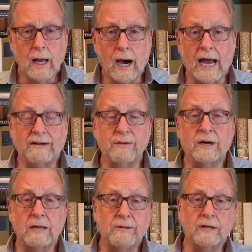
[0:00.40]
Hi,
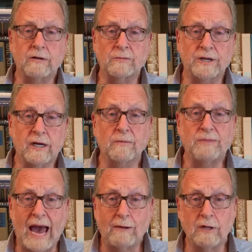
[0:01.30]
everybody. Peter Greenberg here,
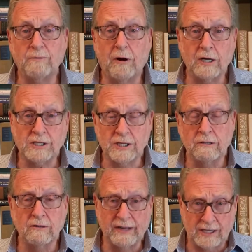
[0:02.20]
back with part 2
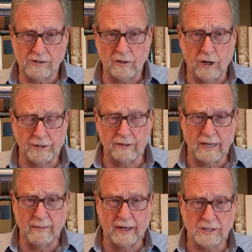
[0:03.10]
of answering all your
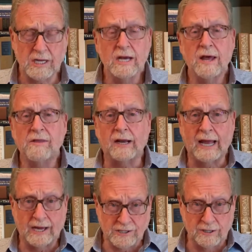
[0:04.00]
emails that
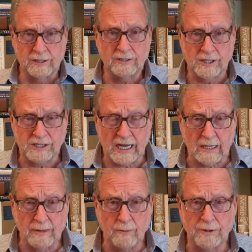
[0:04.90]
I asked you to send
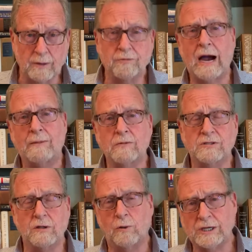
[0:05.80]
to me with your problems
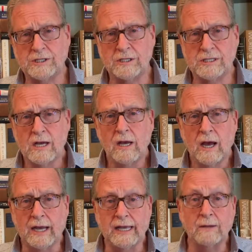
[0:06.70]
and questions.
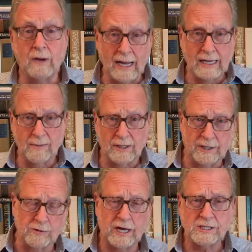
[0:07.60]
Again, my email
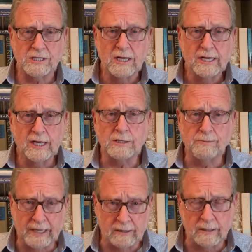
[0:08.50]
address is
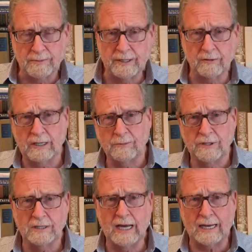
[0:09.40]

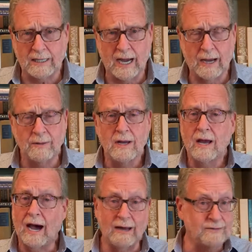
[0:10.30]
peter@petergreenberg.com.
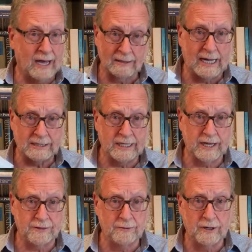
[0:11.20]
I've got a lot to
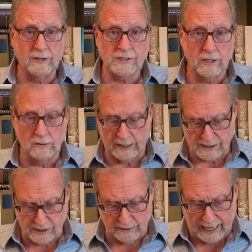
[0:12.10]
get through here, so let's
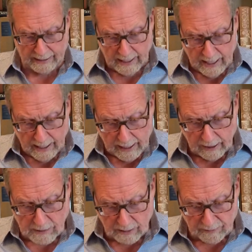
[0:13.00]
do that.
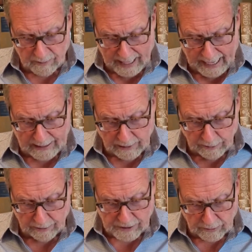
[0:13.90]
Here's one from Annie
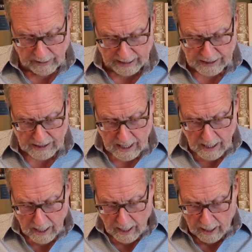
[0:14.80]
Lucas who writes,
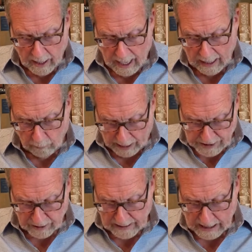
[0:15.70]
I
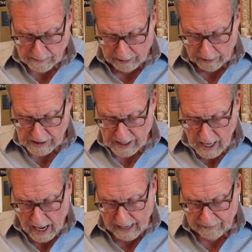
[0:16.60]
watched your last post.
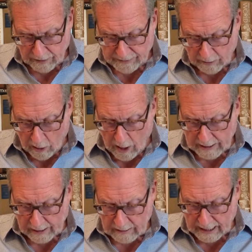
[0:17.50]
I've heard that all
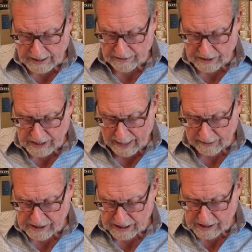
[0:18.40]
airlines in the
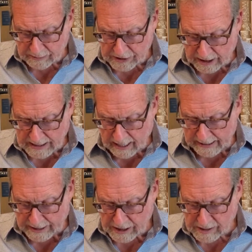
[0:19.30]
Sabre system shut down
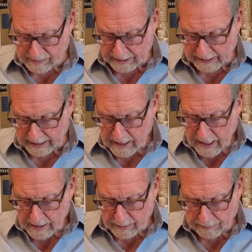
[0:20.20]
agents' ability
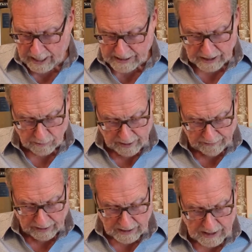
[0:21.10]
to process
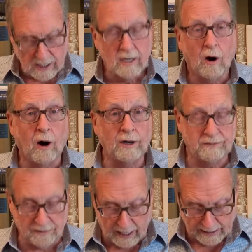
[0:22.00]
refunds on
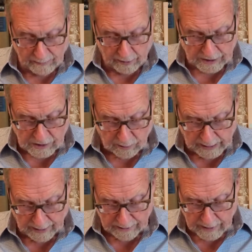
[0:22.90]
Friday, March
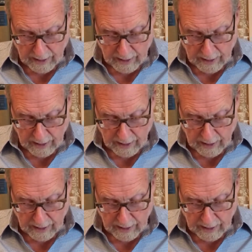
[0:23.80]
20th.